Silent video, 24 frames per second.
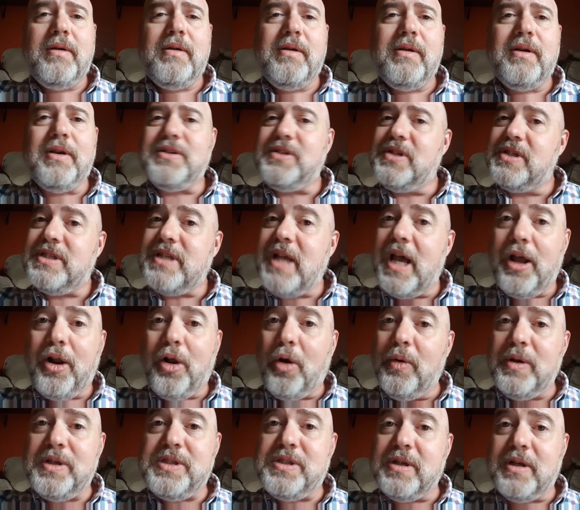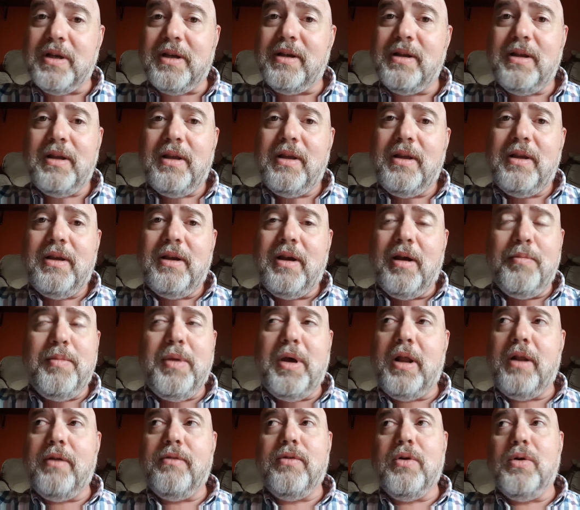Because it's not always a
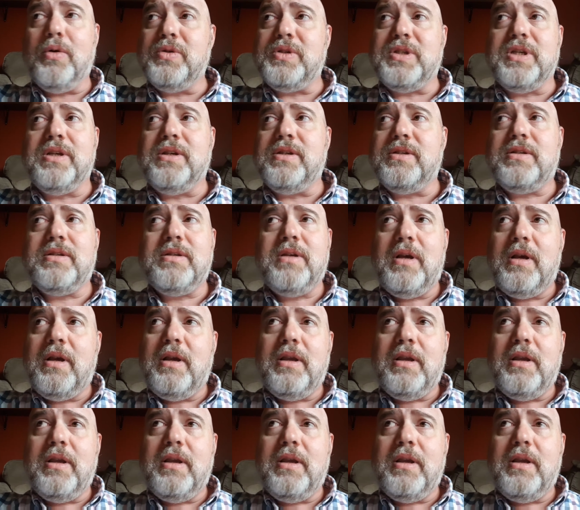bed of roses.